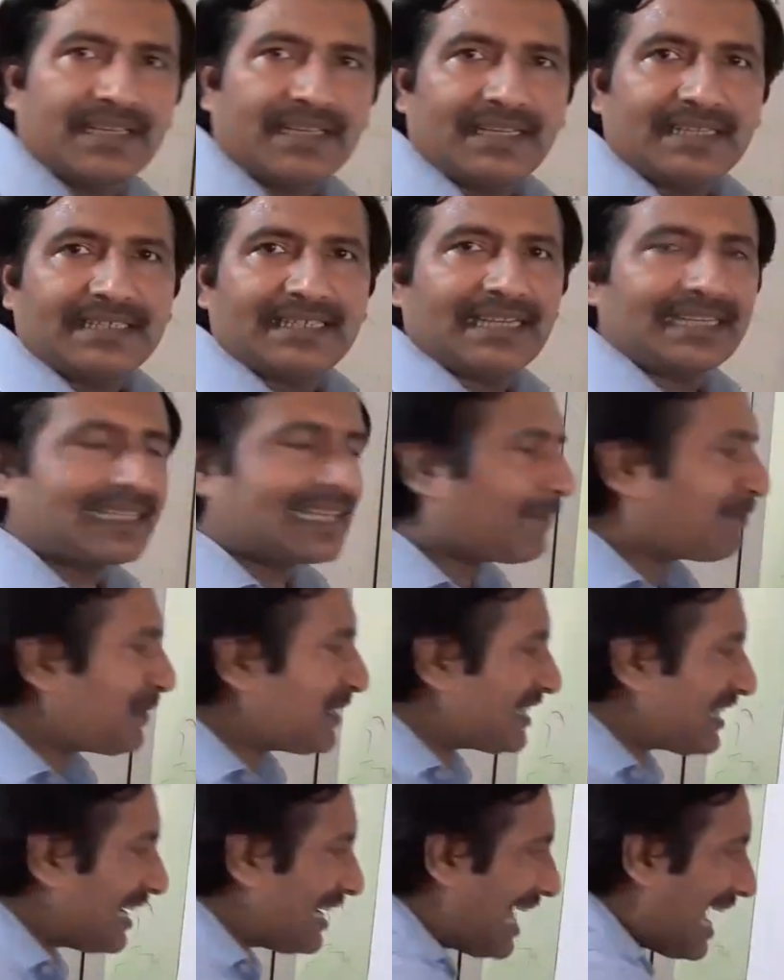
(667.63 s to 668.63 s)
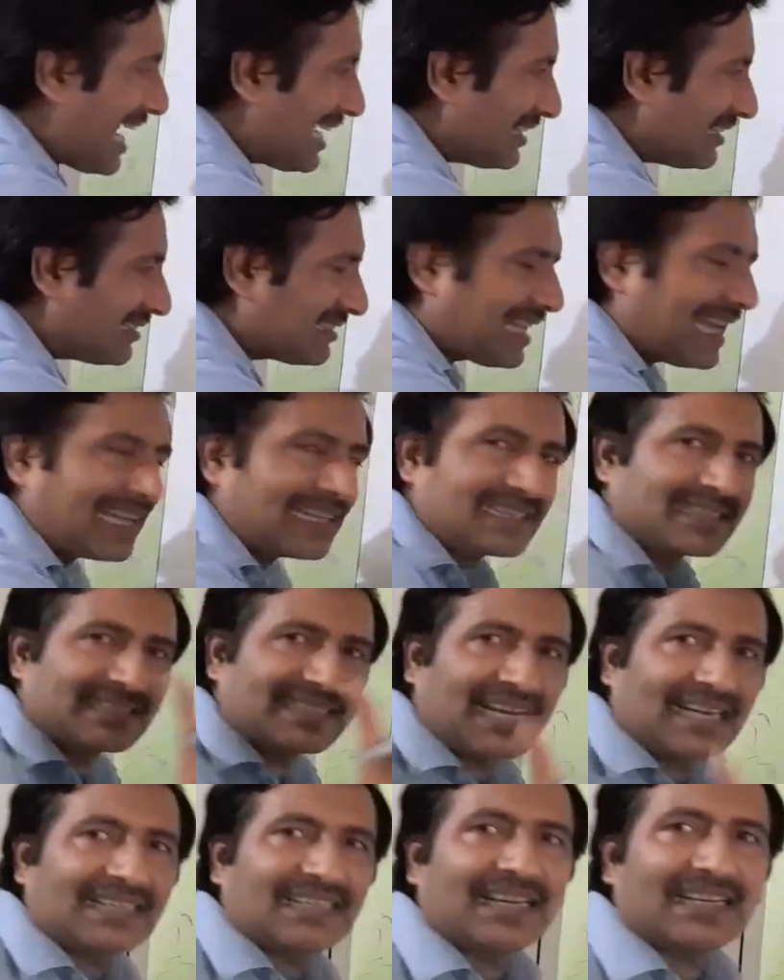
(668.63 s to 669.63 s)
Here capital R is the
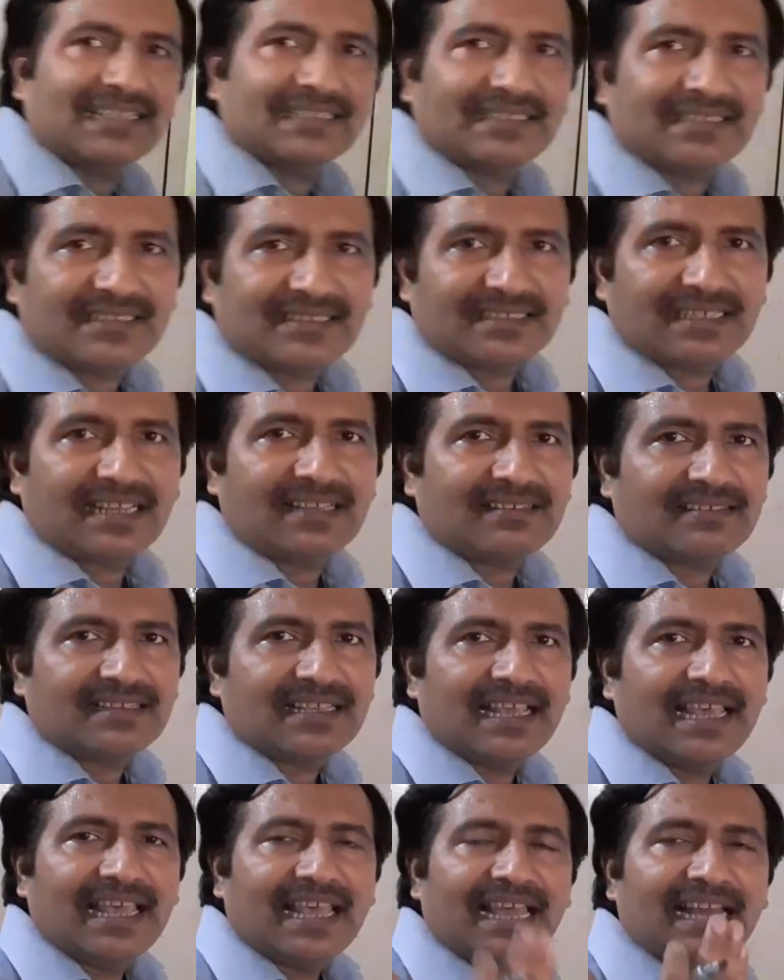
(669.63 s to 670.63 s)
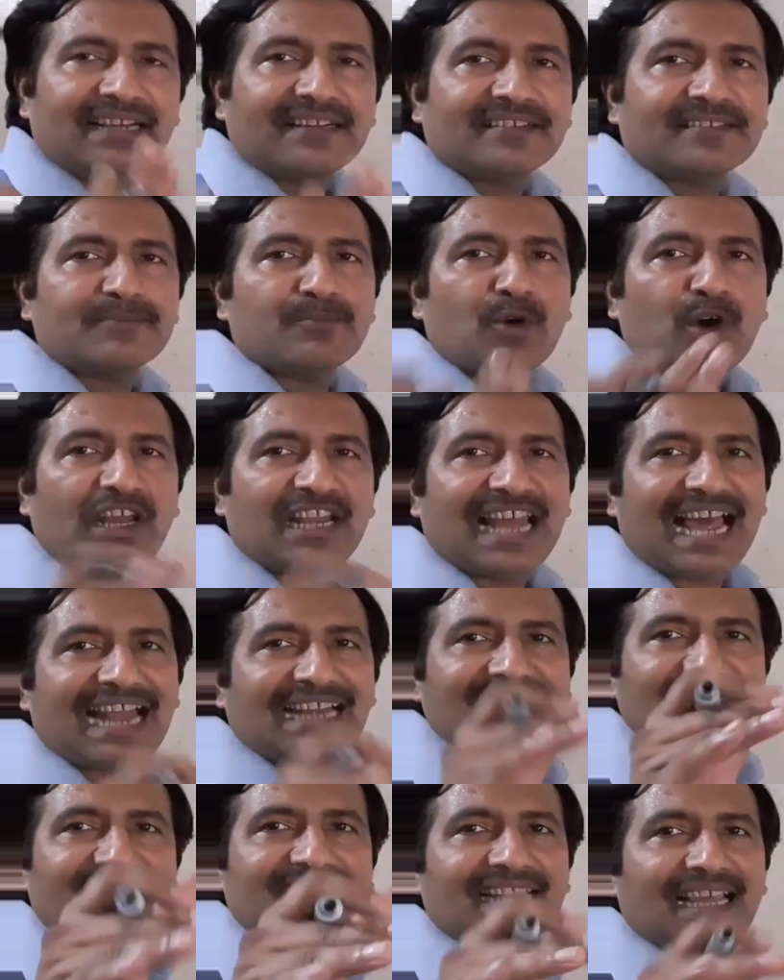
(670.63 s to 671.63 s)
external resistance and small r
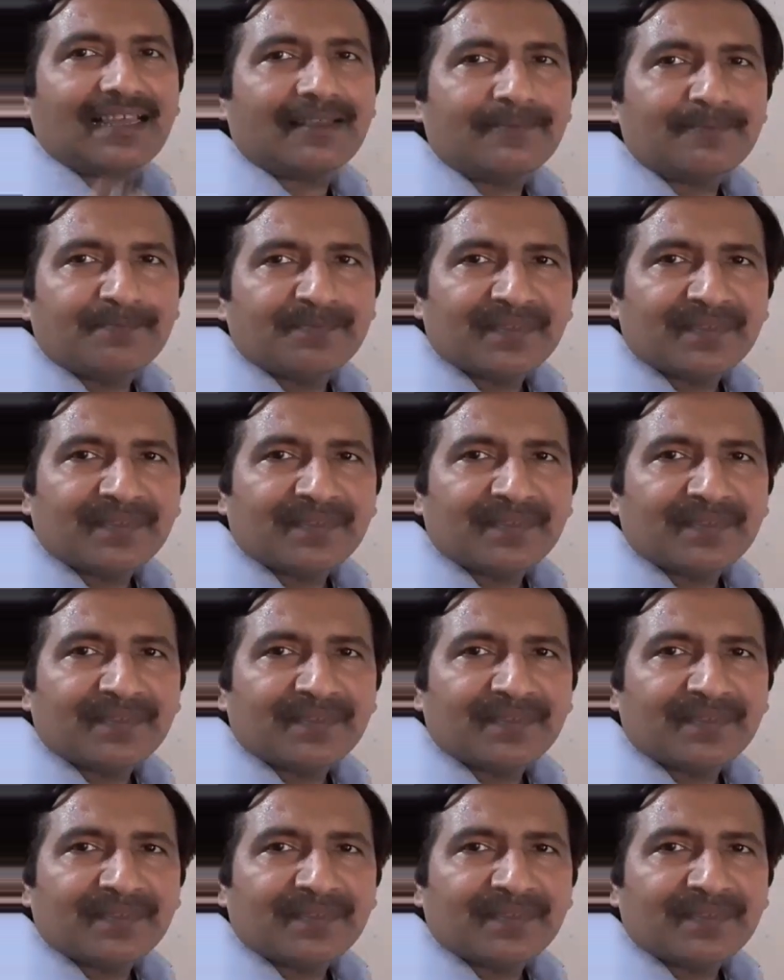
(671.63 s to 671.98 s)
is the,